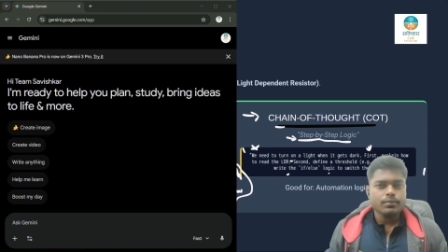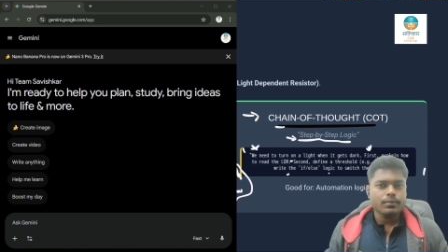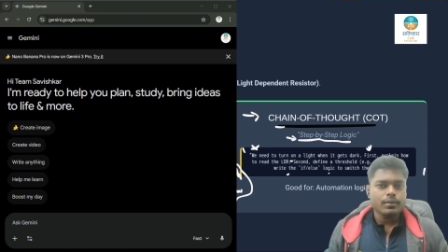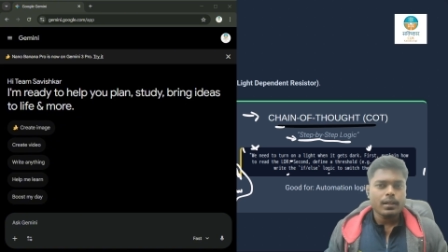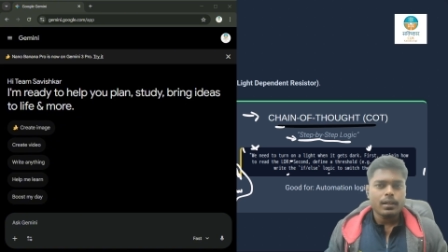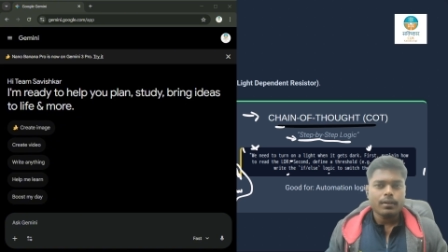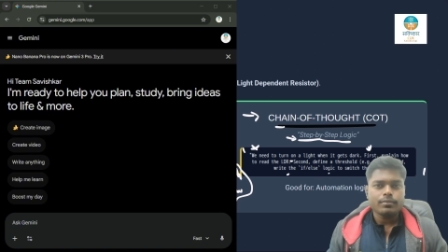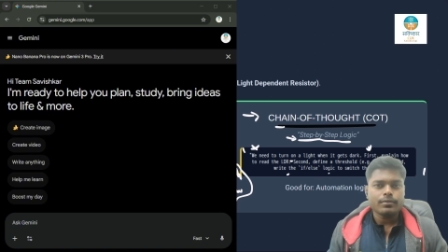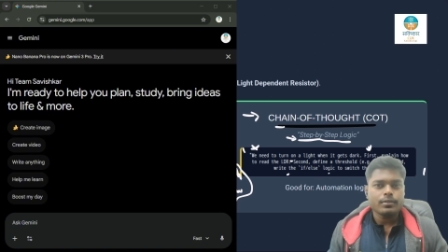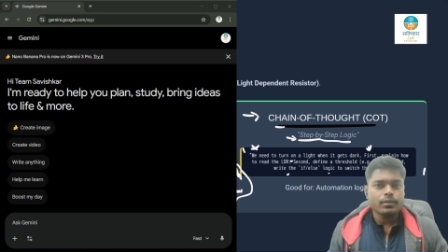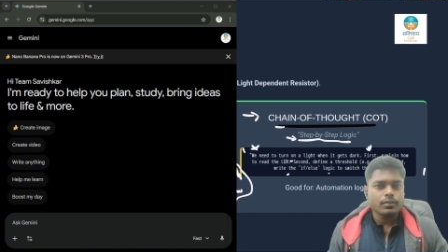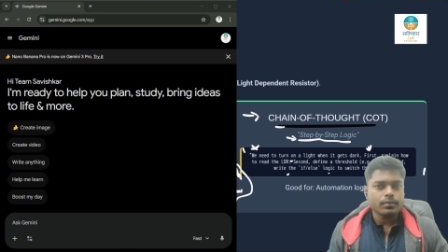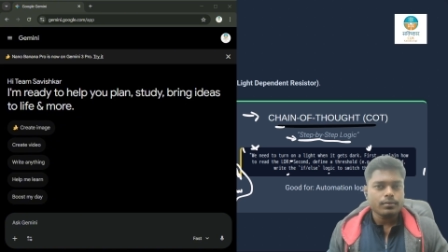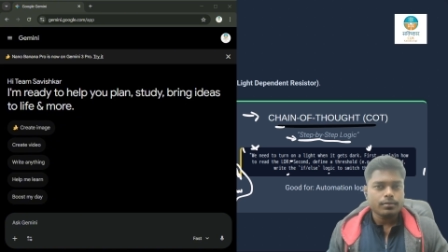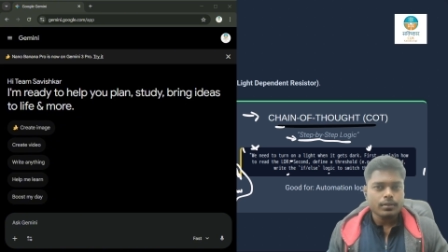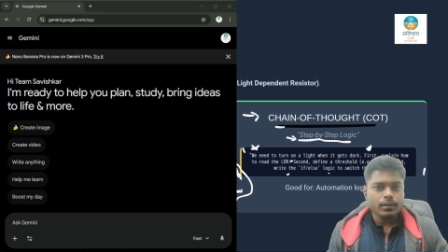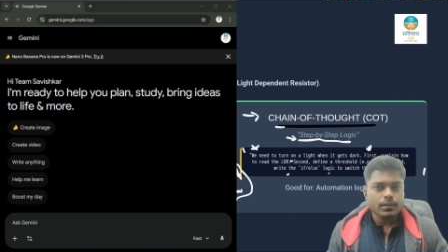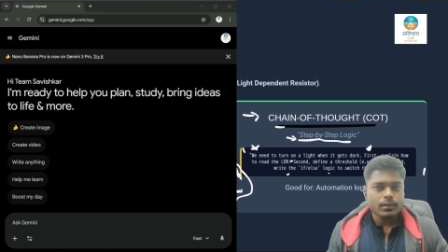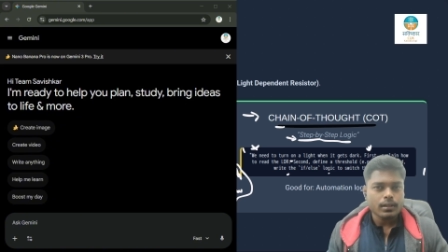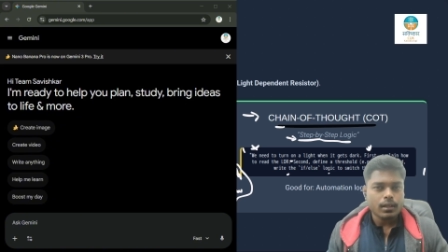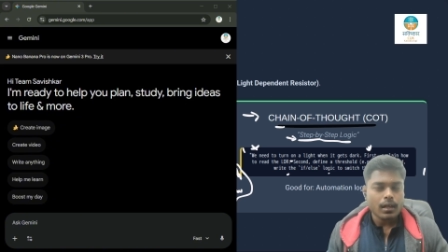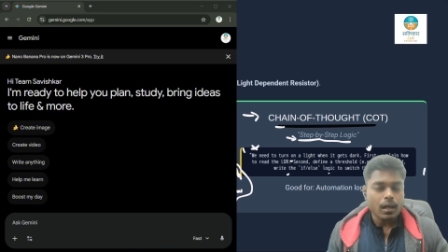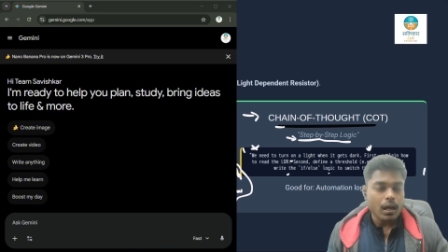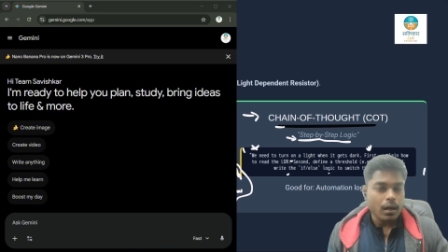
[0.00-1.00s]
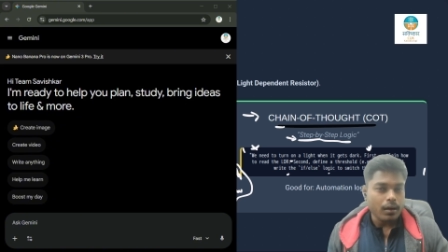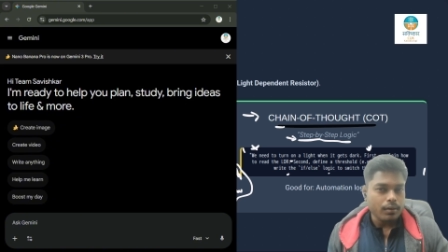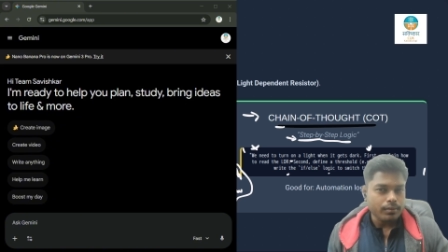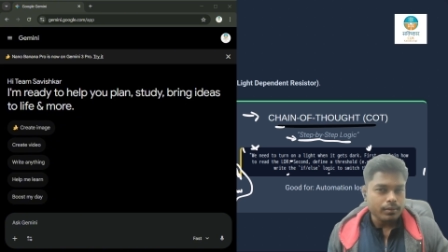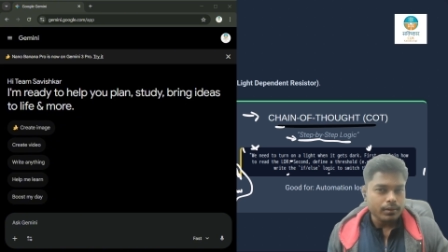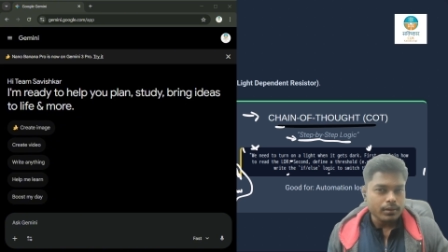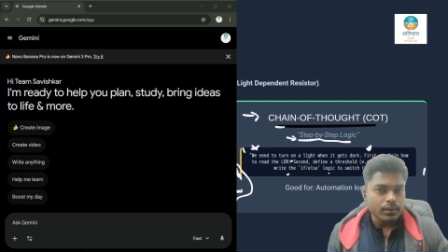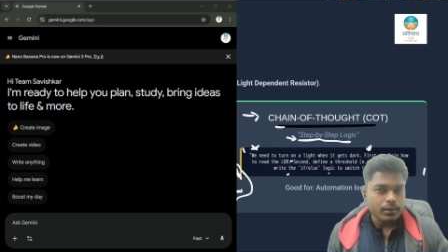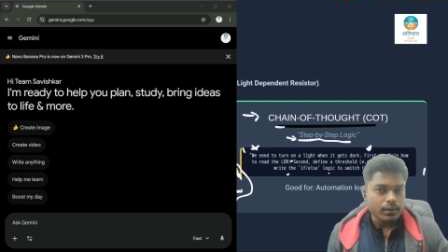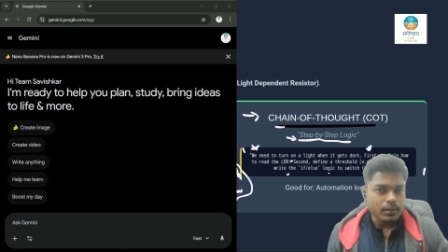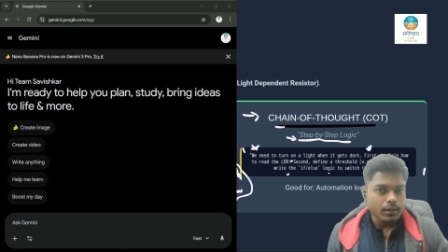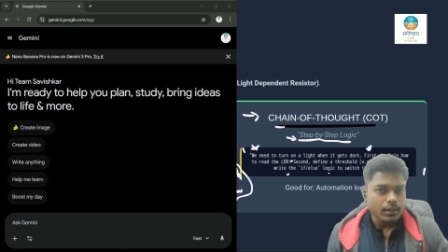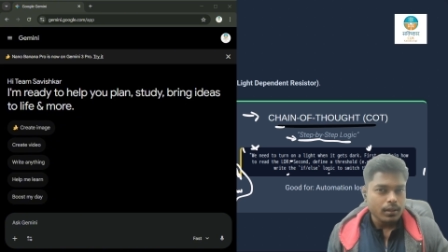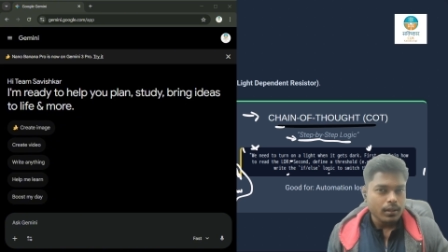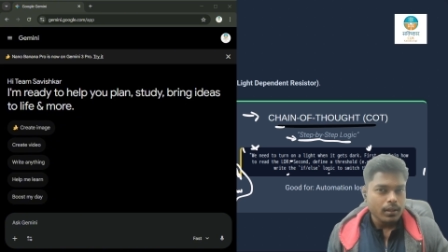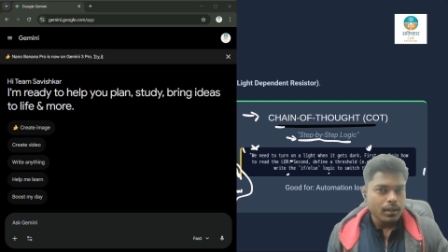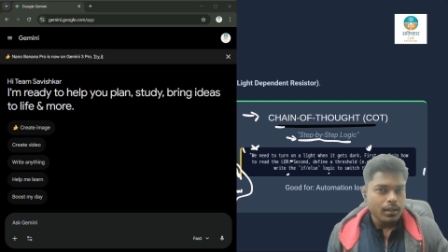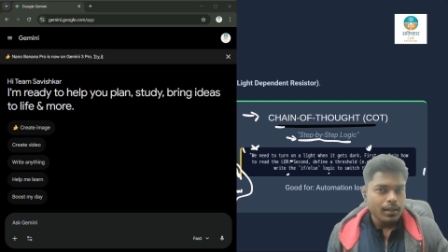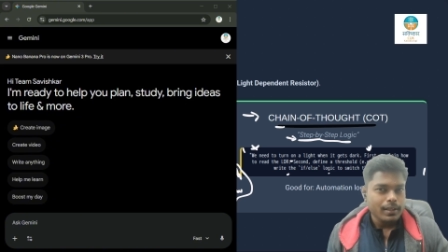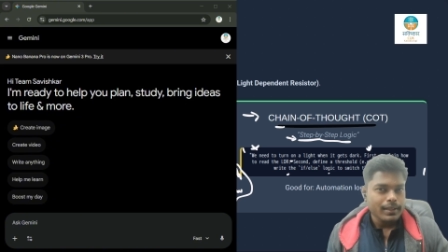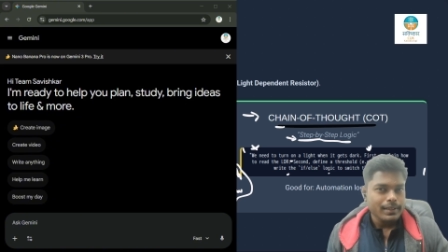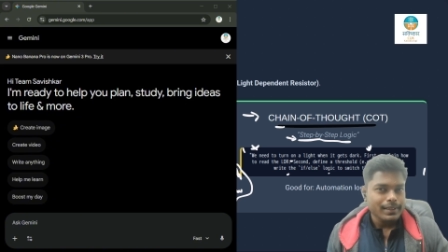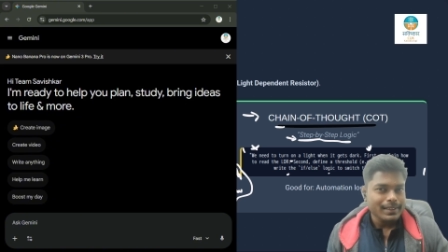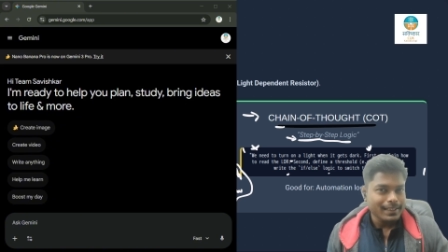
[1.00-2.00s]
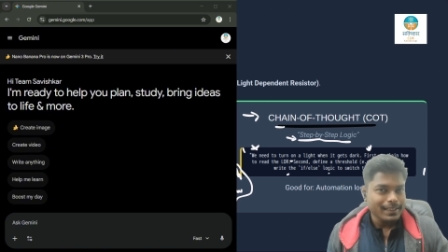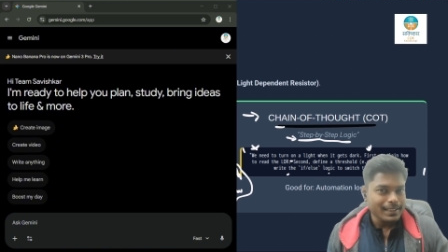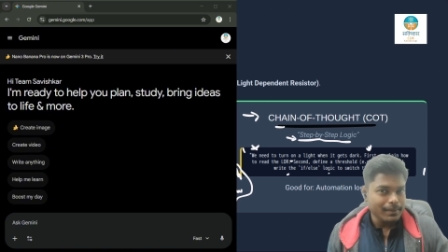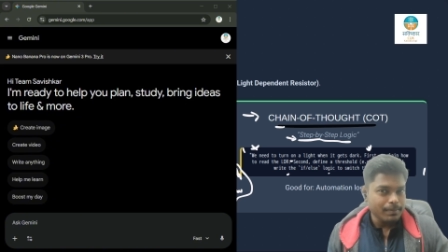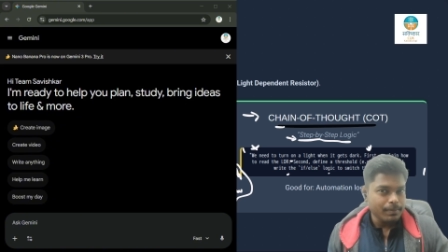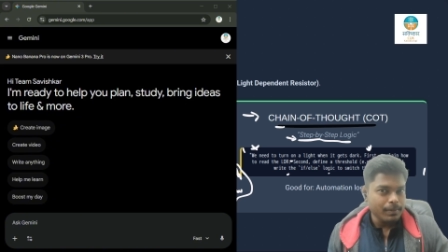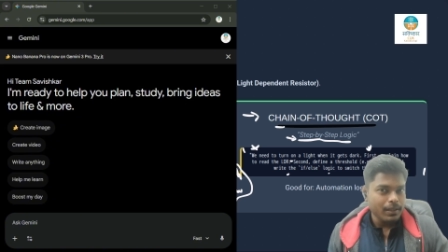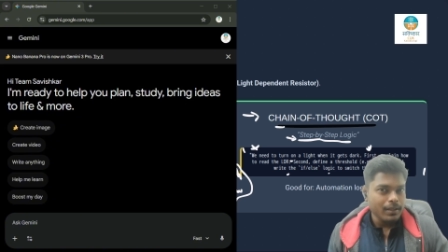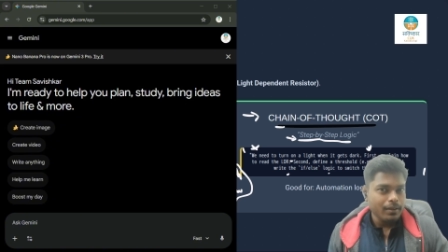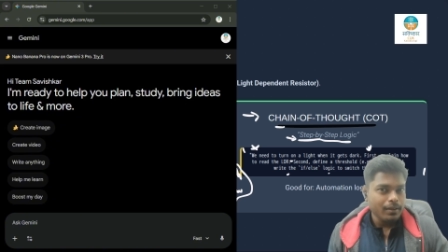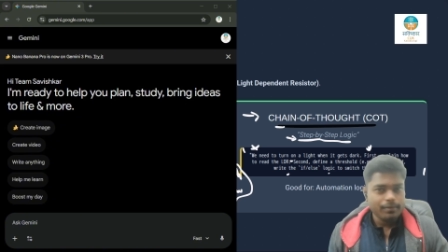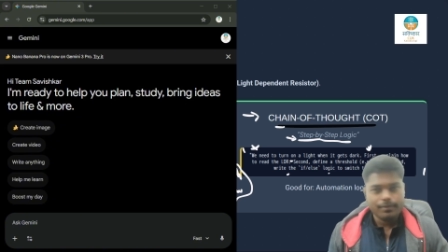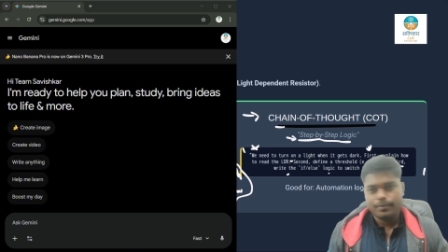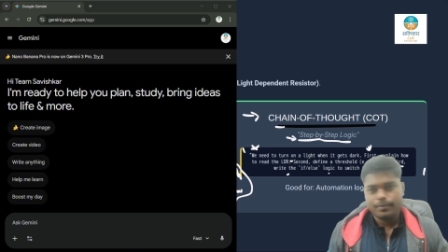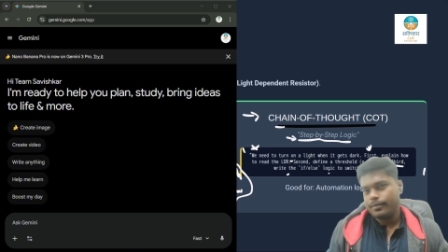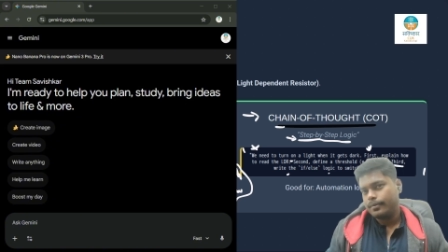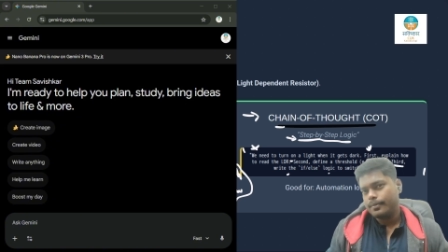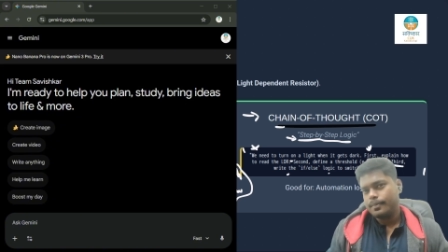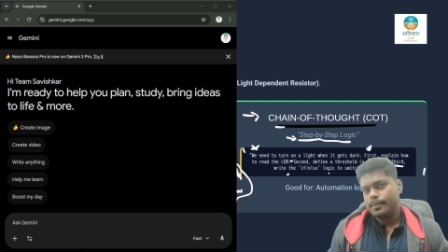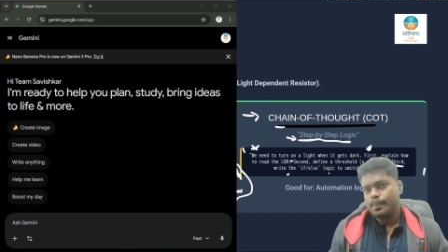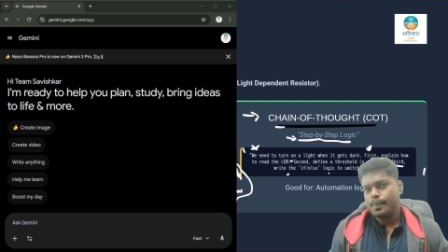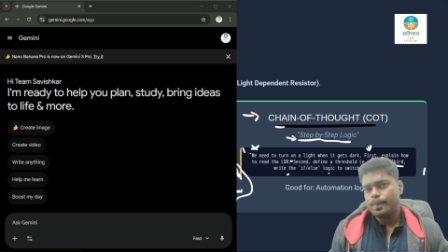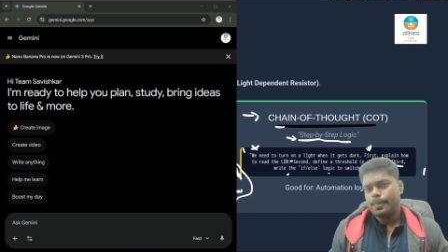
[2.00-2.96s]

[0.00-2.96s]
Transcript: as we have done with our CPF